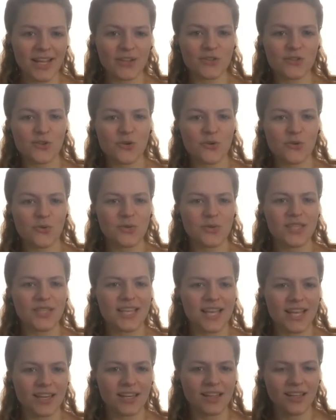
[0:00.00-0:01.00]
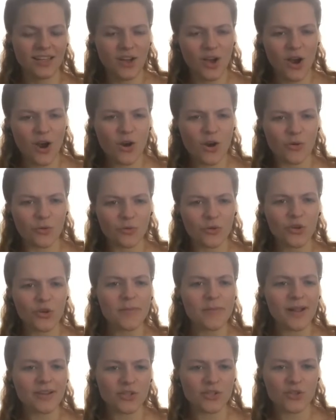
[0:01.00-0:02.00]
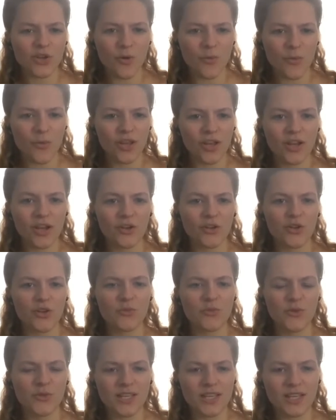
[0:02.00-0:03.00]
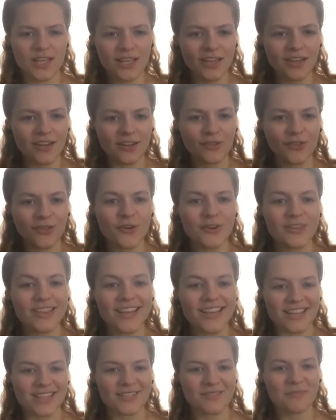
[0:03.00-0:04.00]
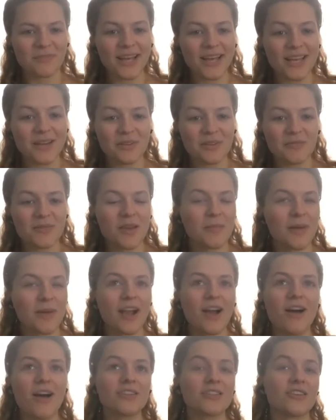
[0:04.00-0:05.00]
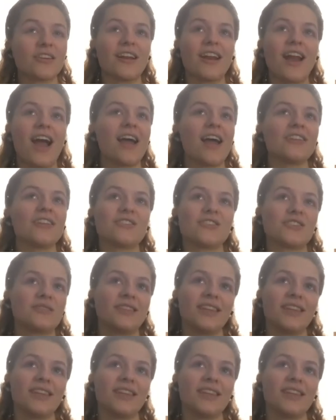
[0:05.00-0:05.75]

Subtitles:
And so he said, "Oh, you're about to start working on new music. Here, learn this and play it with me at my concert." And I just,